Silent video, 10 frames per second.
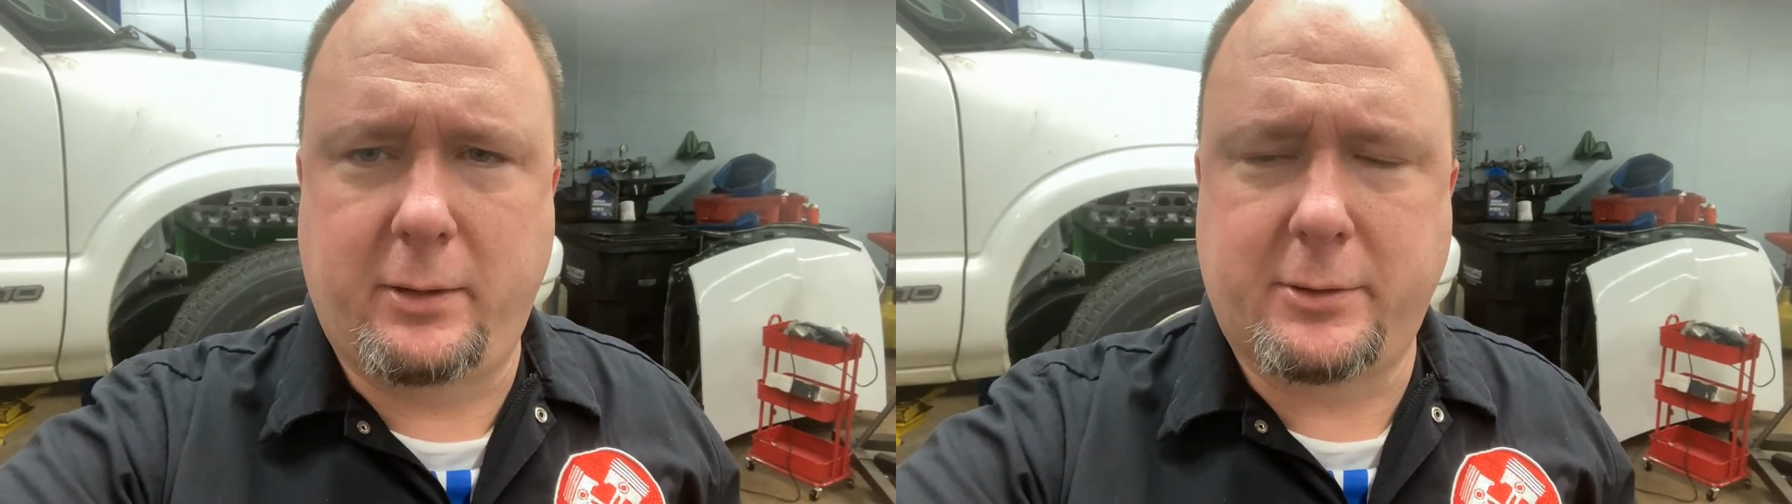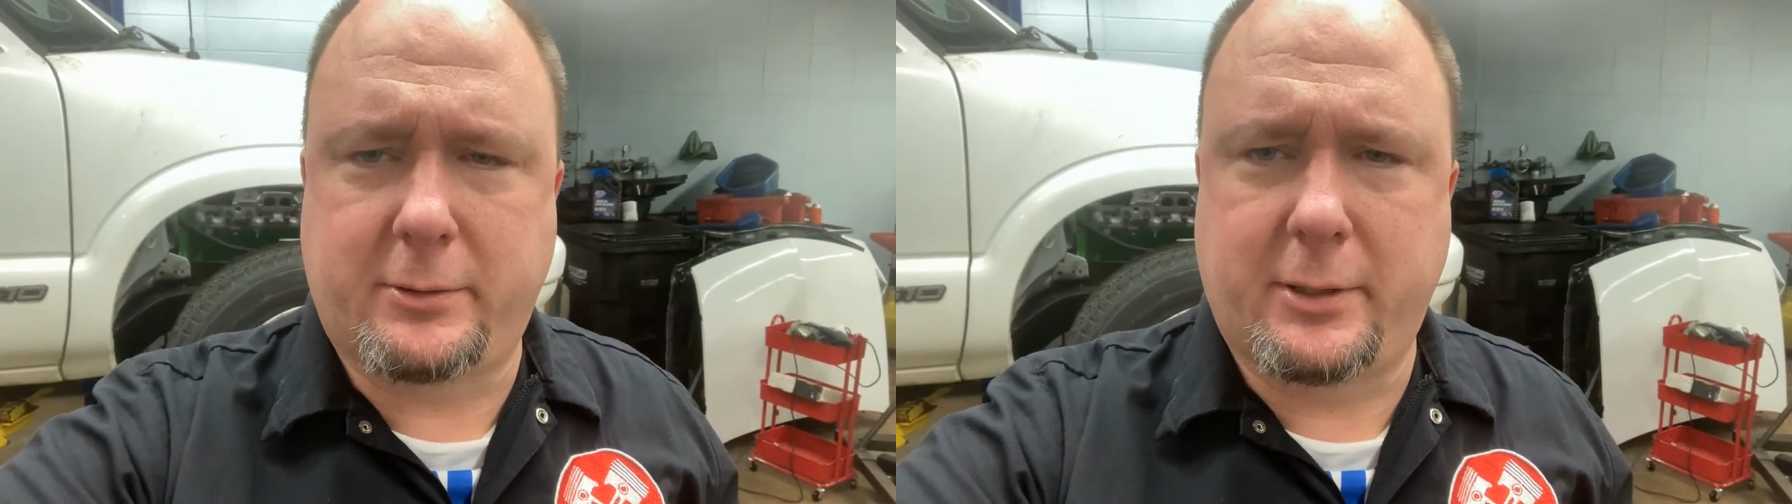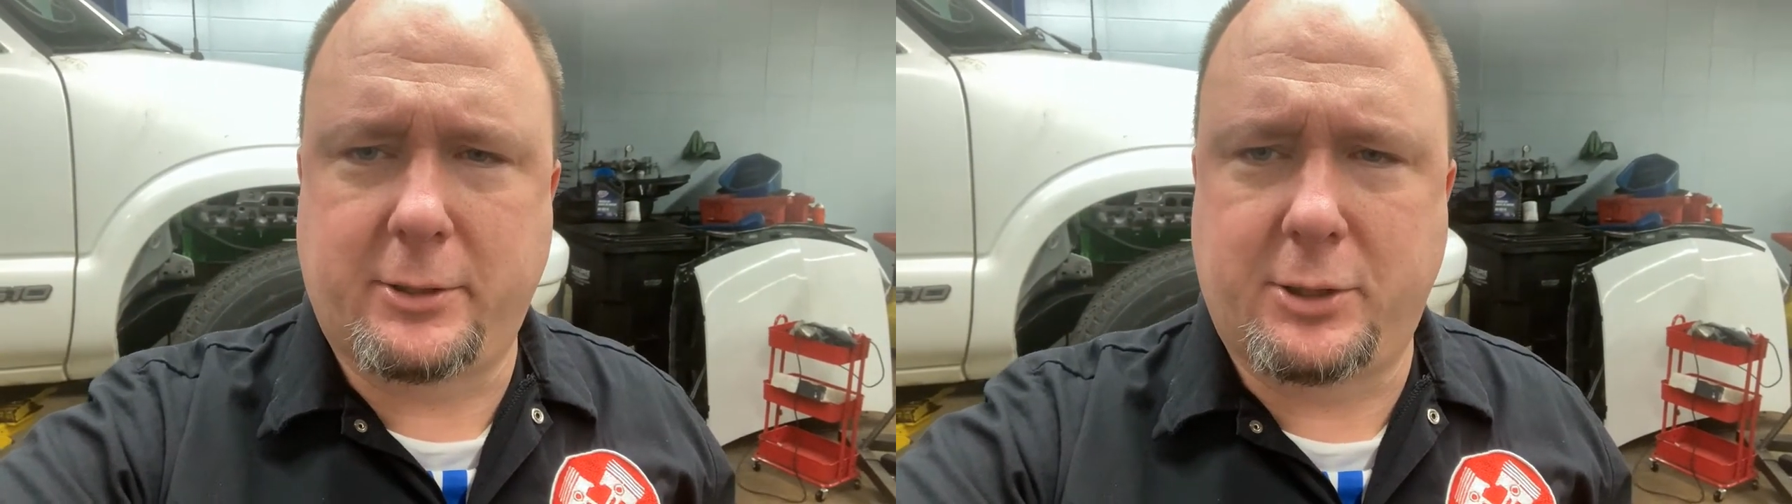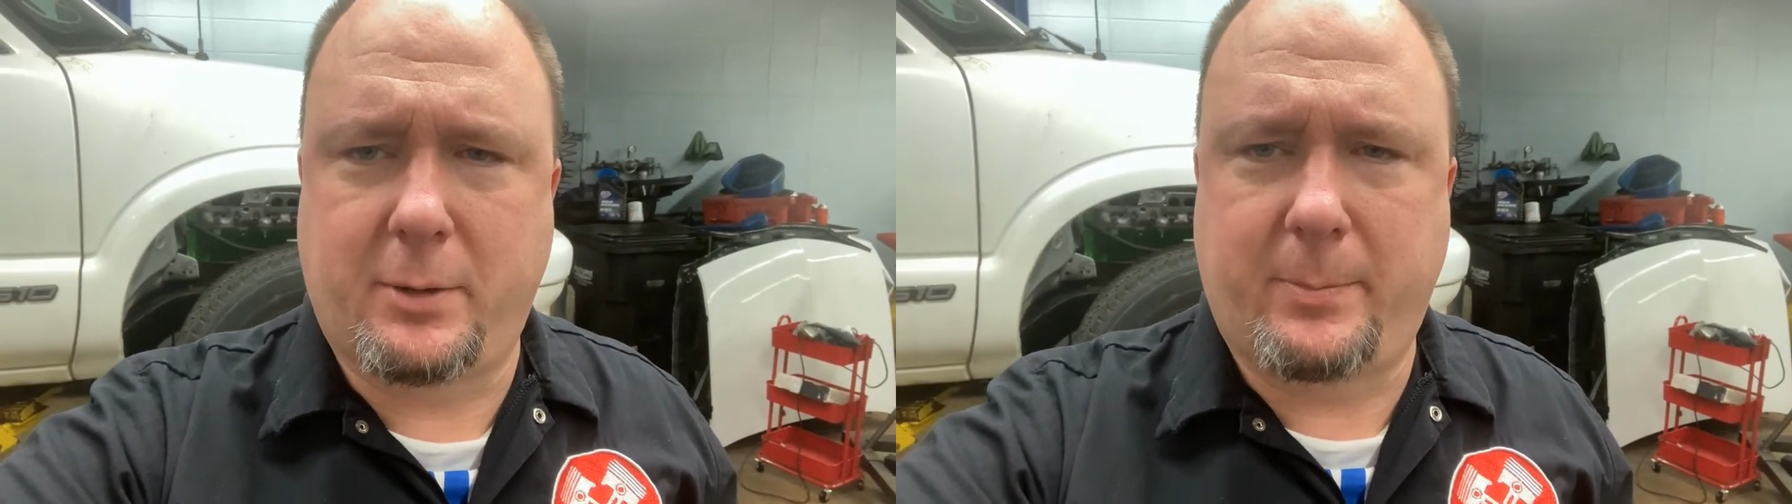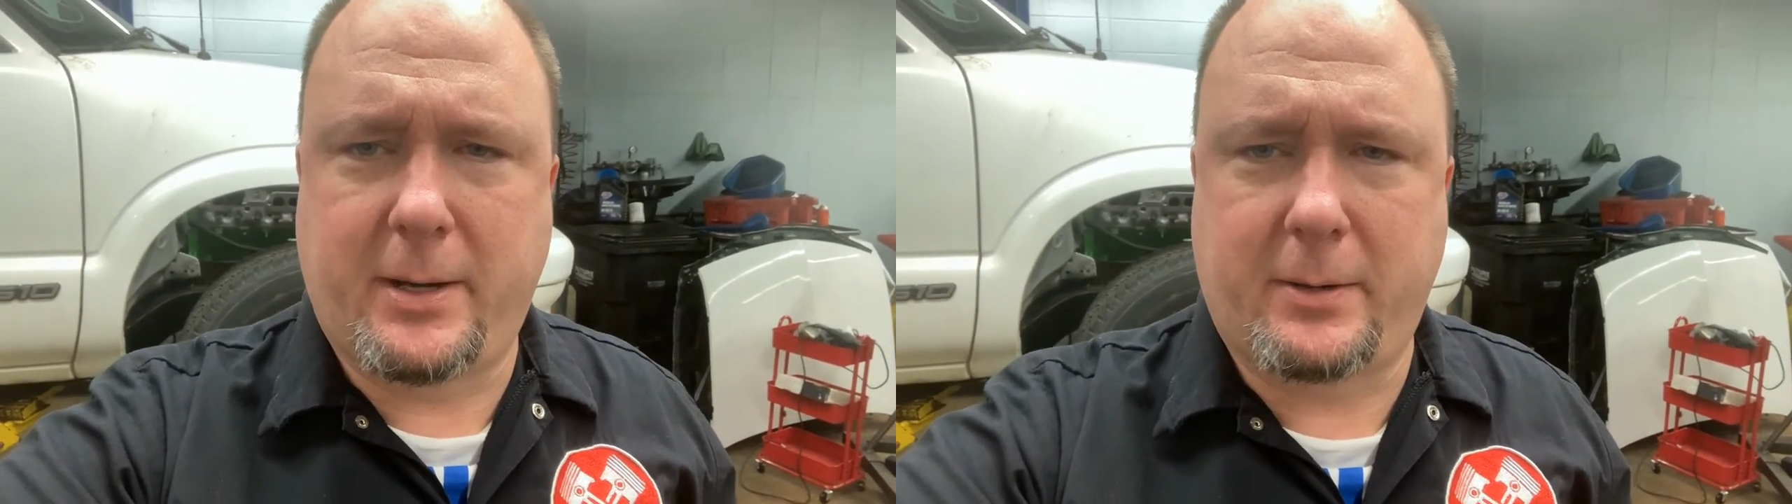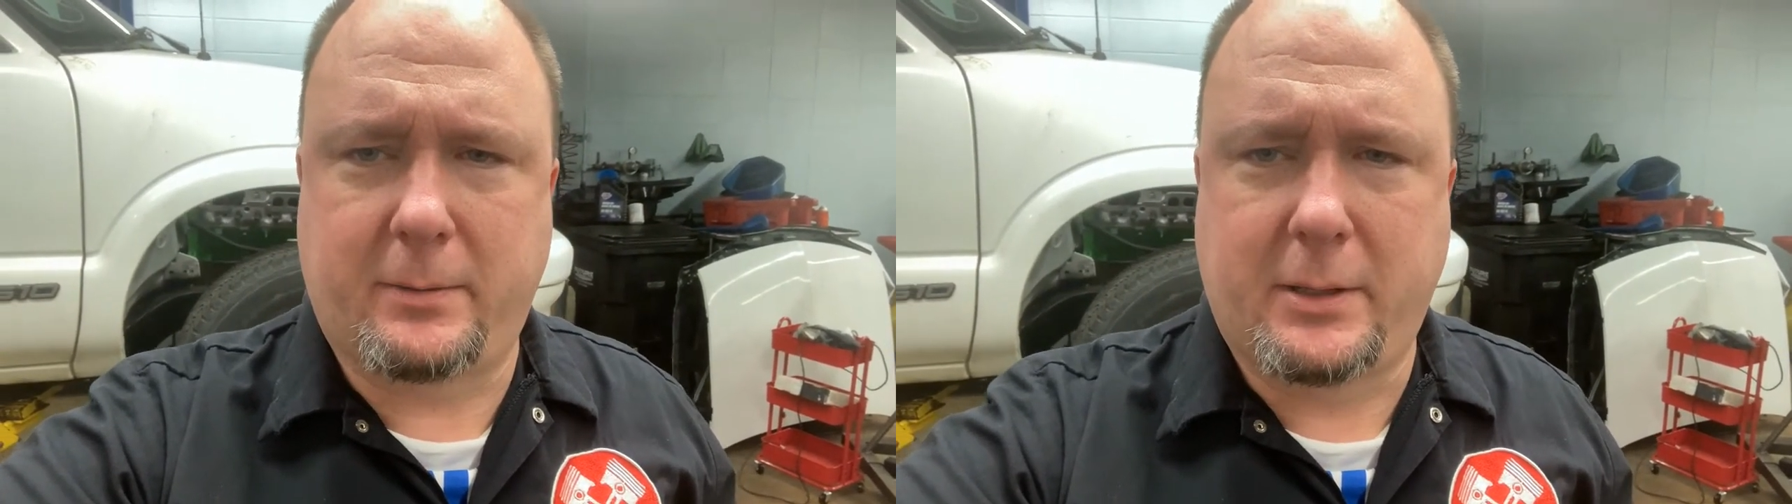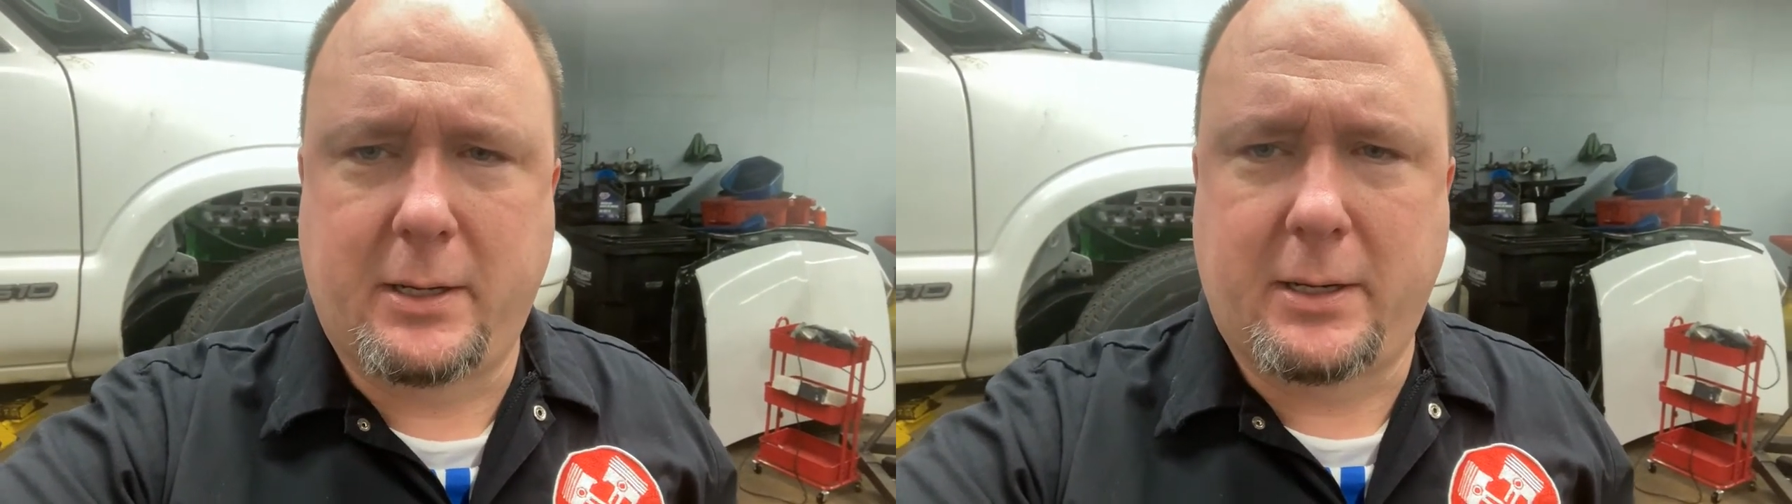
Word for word: an introduction about